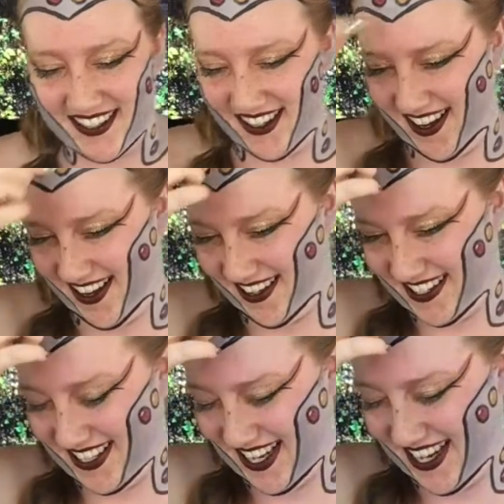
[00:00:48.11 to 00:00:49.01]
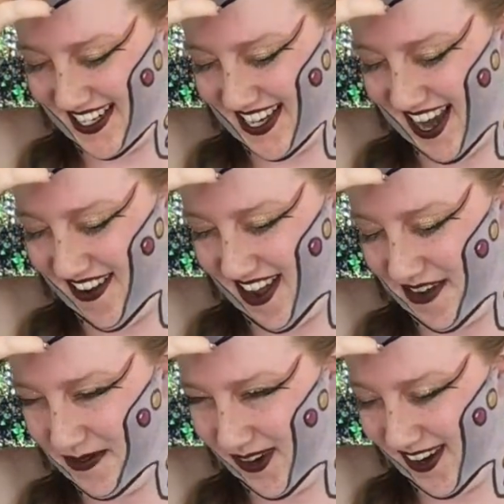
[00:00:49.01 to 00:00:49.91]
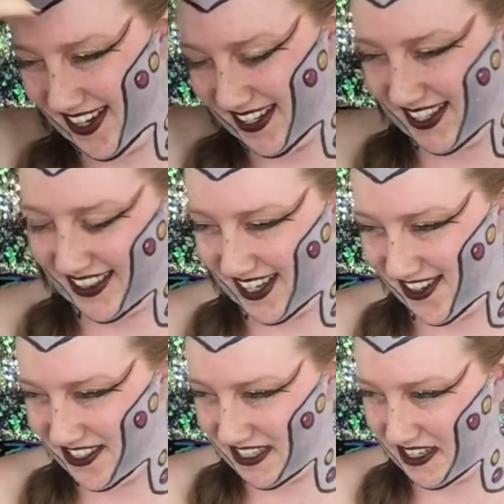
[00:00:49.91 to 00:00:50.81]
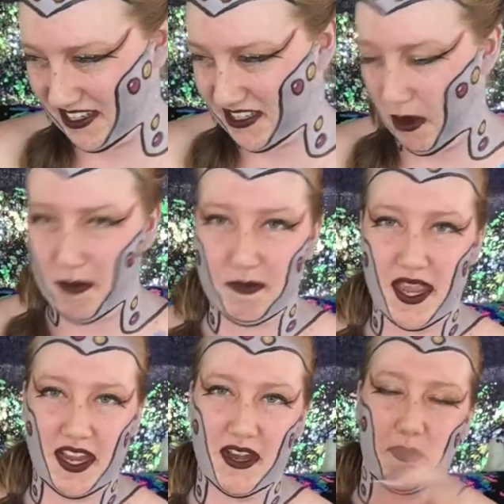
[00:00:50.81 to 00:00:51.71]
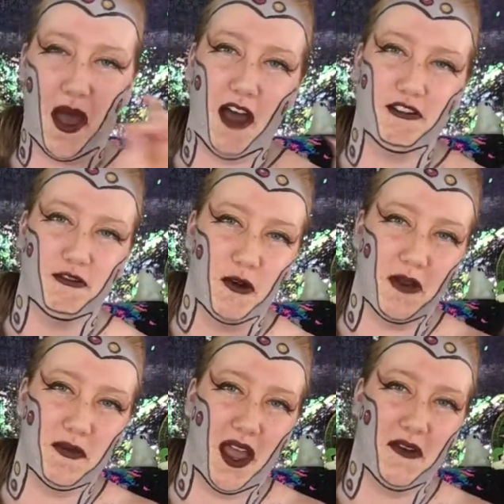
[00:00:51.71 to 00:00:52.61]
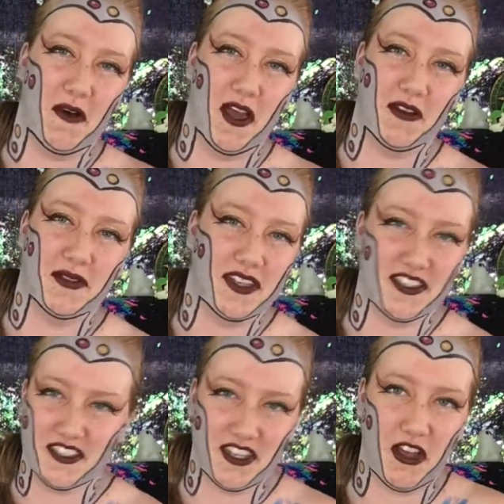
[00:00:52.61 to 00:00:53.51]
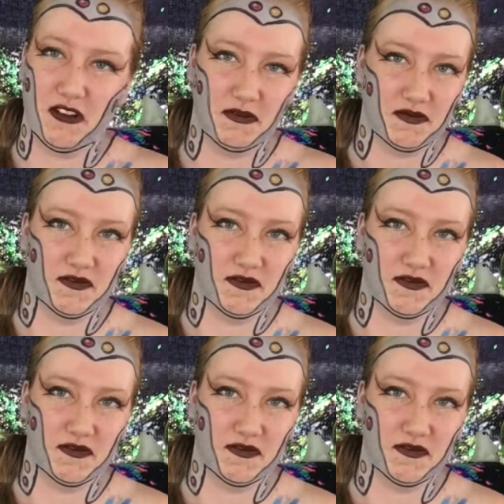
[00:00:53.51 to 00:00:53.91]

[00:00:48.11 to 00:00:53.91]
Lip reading: hurts, and now I'm worried that they're just gonna start picking them off one by one, because, you know,